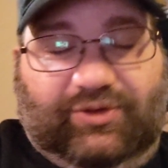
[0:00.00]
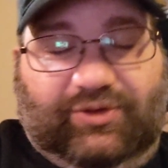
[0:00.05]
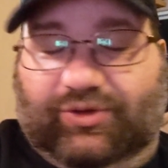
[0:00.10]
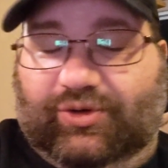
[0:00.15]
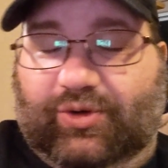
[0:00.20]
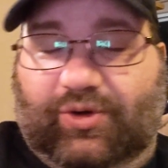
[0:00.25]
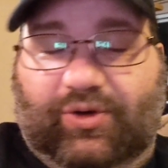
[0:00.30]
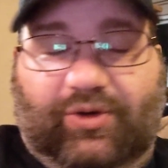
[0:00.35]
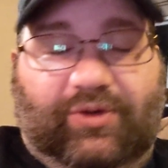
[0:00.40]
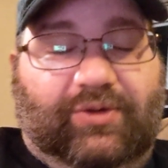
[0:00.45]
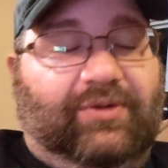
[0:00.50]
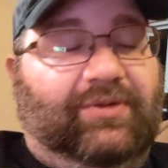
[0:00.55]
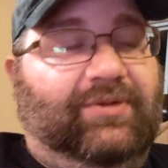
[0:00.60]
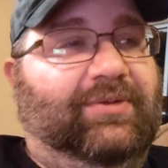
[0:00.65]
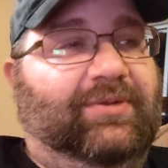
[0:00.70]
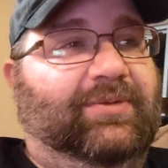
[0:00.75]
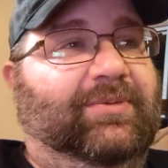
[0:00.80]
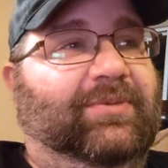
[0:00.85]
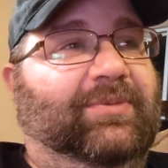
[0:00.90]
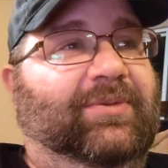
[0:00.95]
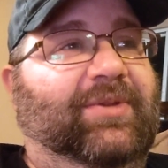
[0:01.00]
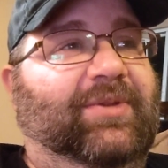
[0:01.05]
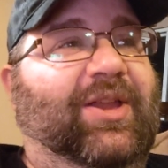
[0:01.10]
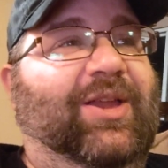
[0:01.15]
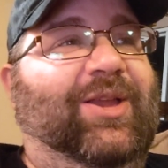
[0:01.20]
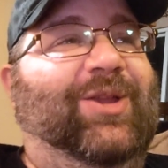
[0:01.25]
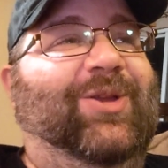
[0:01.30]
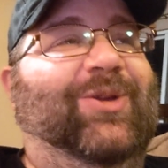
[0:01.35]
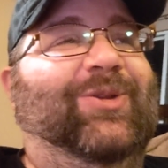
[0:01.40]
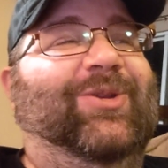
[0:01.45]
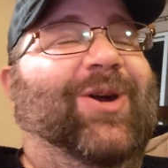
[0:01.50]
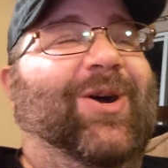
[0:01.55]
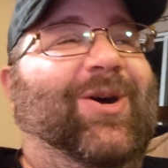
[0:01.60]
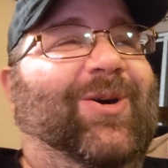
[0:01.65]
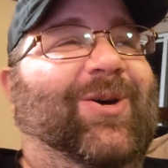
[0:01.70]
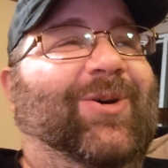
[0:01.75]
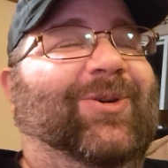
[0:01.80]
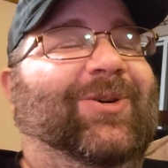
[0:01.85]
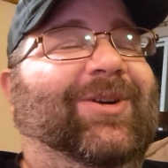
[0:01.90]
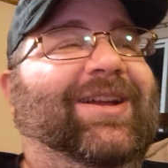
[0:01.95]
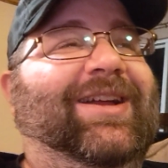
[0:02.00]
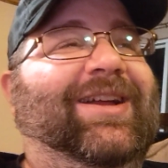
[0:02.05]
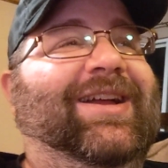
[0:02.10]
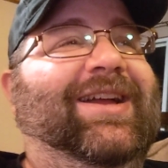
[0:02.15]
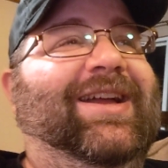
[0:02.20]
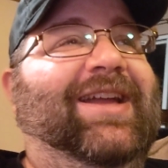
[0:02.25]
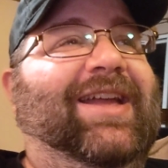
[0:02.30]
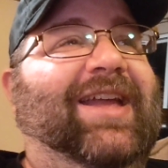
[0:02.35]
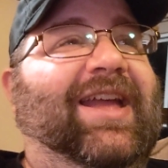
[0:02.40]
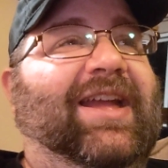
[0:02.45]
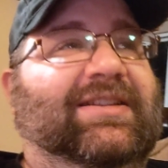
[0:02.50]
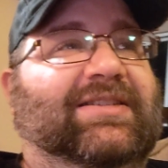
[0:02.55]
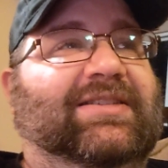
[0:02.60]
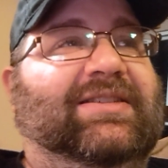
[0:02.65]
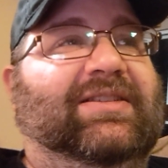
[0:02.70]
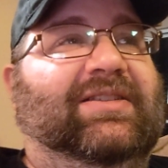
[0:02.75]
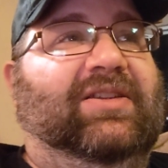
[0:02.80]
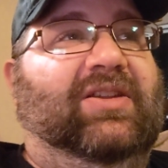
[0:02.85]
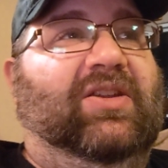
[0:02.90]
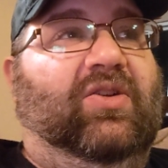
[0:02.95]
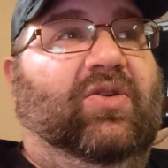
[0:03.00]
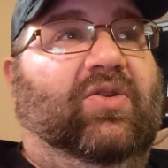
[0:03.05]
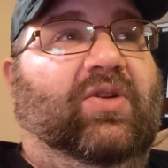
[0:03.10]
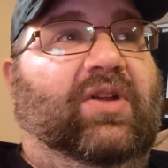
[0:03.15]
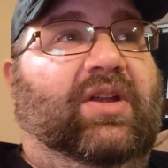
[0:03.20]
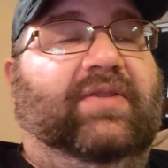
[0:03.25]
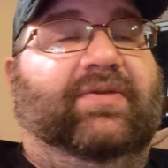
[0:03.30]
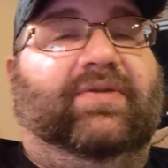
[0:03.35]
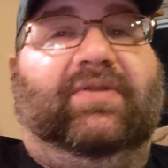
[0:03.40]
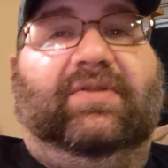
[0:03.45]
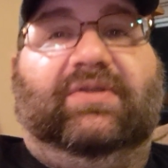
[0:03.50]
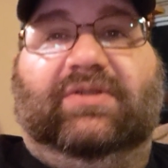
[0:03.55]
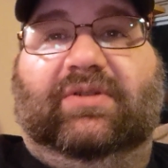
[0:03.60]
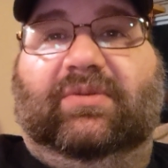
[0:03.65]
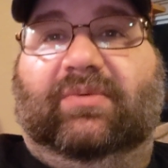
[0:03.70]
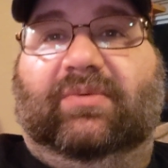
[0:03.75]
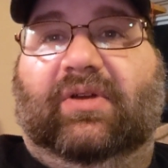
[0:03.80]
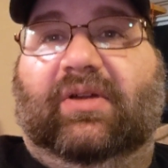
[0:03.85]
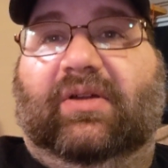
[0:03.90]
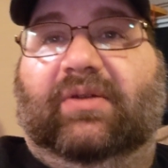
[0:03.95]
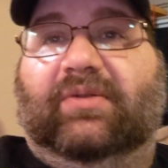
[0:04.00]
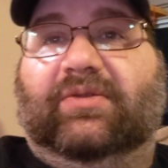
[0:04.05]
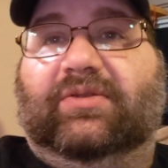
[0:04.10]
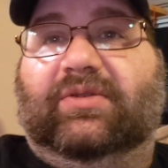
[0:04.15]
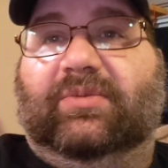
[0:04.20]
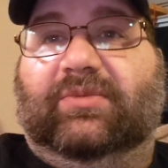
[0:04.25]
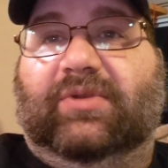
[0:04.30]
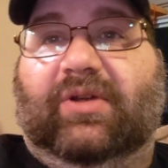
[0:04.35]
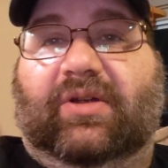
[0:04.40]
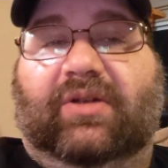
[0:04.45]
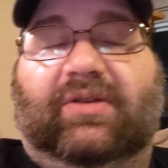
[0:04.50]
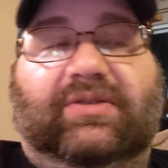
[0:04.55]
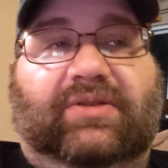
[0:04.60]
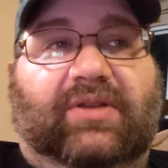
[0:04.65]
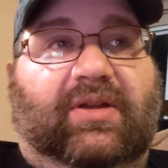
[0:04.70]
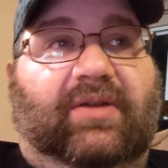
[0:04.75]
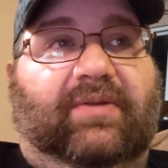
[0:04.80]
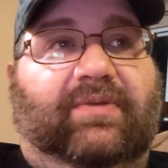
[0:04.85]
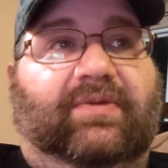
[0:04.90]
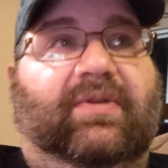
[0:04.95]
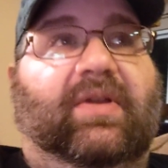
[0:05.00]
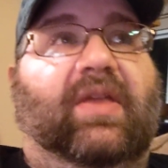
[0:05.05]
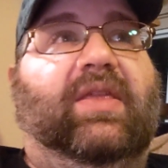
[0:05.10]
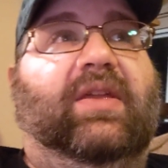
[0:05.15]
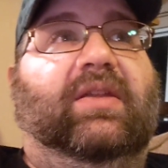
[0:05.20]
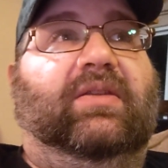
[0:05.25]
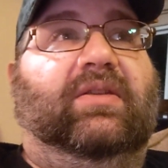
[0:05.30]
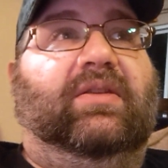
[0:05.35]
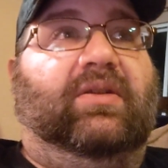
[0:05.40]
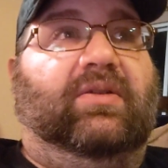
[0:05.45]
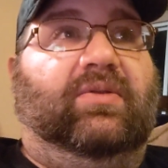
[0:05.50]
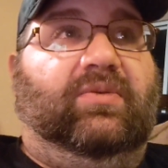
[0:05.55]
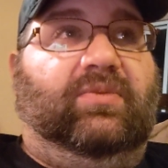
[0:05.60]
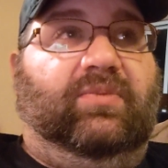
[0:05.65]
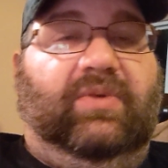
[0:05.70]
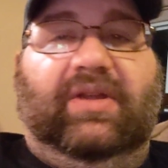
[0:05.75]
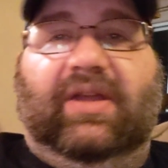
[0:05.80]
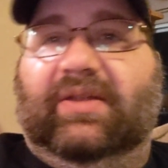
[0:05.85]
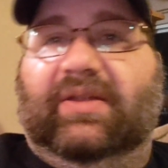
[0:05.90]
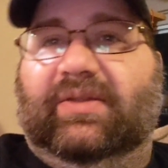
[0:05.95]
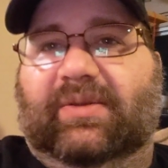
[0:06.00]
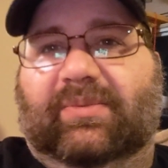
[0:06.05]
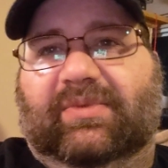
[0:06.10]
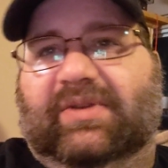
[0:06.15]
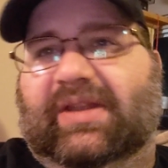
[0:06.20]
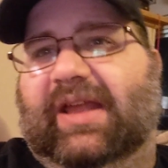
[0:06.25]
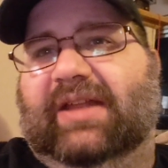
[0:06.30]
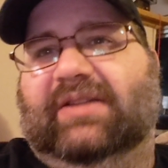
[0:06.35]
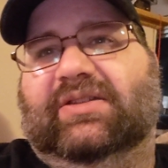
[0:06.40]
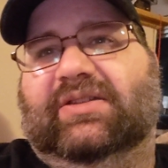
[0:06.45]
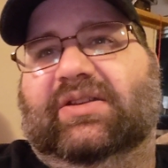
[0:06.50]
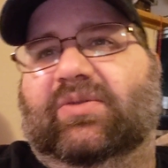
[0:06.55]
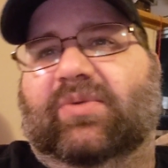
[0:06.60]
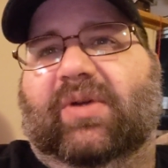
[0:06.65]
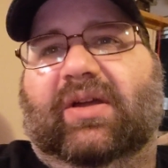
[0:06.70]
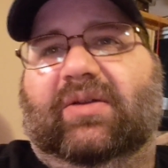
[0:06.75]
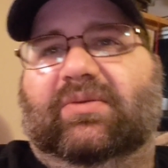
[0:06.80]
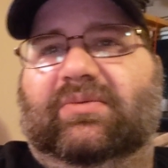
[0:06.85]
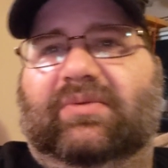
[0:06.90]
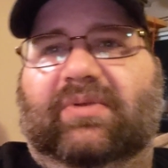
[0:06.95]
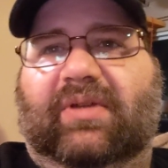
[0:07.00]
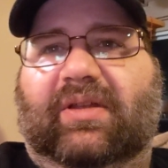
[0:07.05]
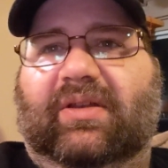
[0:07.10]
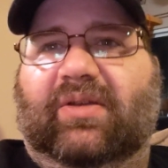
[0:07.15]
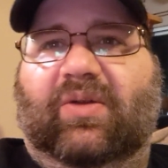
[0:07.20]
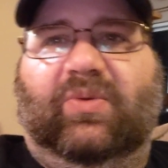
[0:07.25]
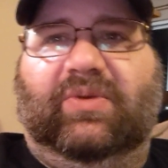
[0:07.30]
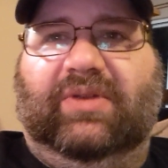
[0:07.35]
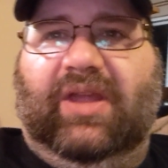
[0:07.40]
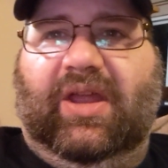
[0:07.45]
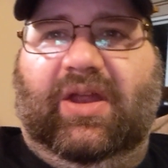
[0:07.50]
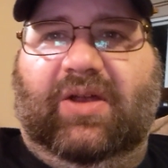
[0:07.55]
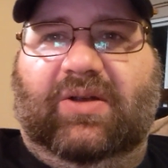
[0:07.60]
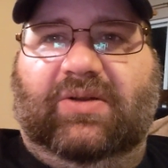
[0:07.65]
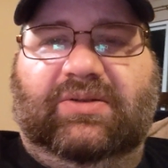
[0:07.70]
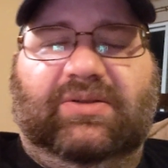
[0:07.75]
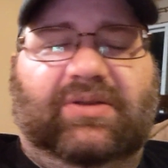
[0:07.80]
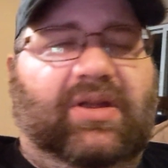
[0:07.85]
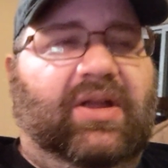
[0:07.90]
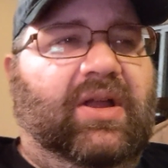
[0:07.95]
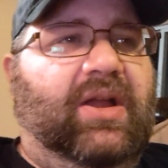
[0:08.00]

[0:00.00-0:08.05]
Sure. You know, you're in for some dark stuff, and then, you know, we got them dancing around and no one cares.